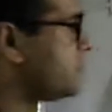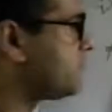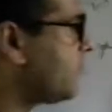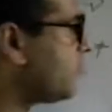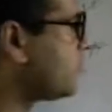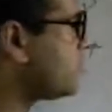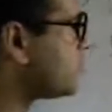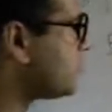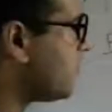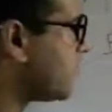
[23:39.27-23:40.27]
is bound to the
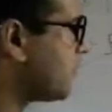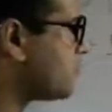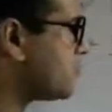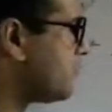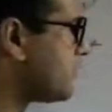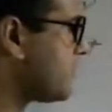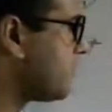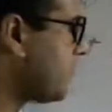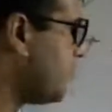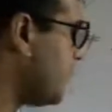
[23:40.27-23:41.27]
small ribosomal
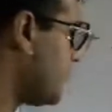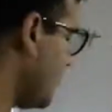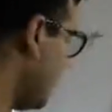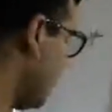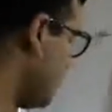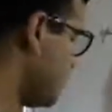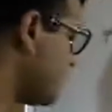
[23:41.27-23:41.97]
subunit, which is